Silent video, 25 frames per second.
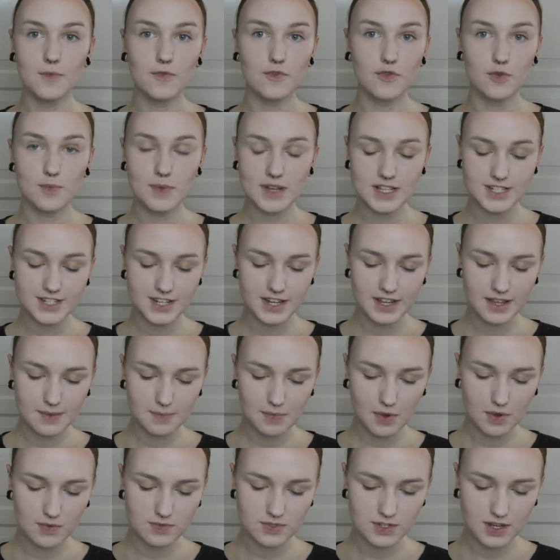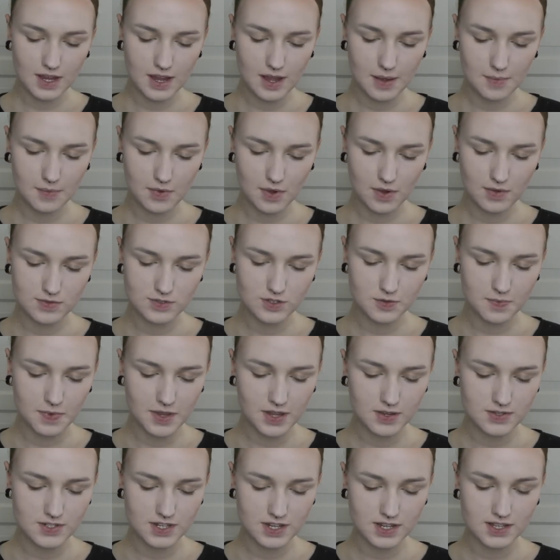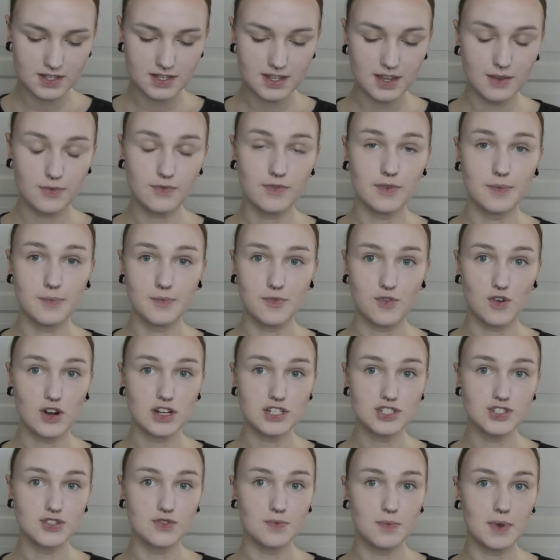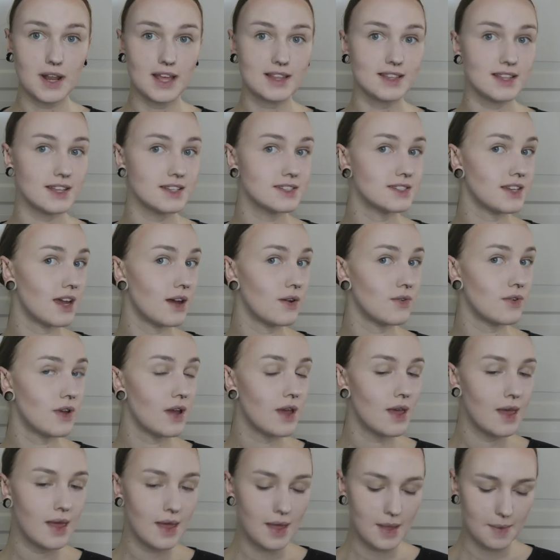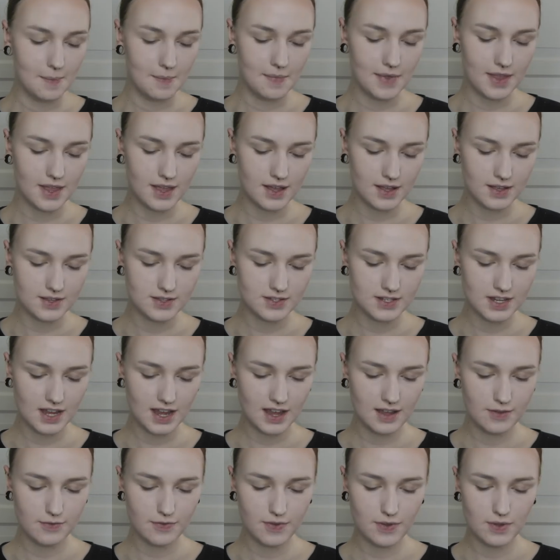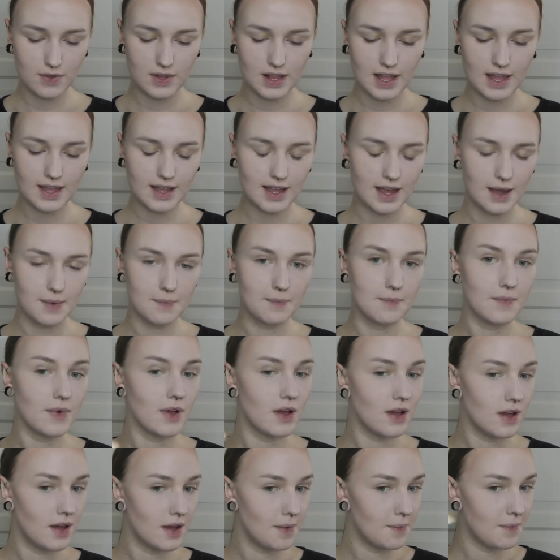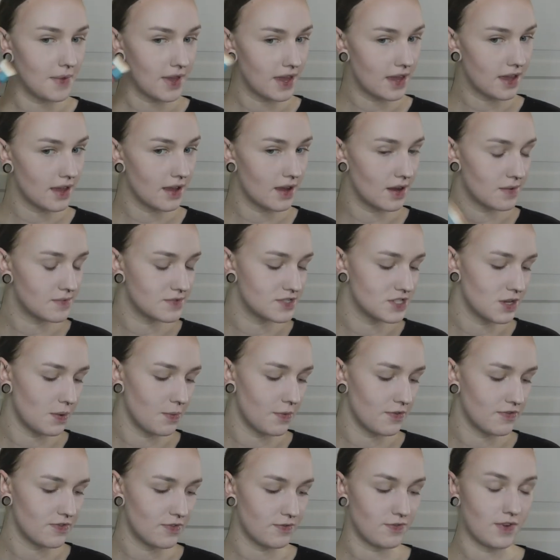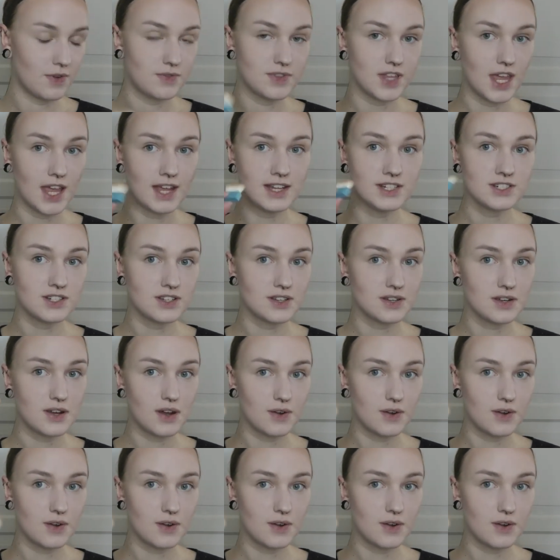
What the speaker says: For my cheekbones, I'm going to be using a different brush to blend this out, because I feel like I'm picking up some of the foundation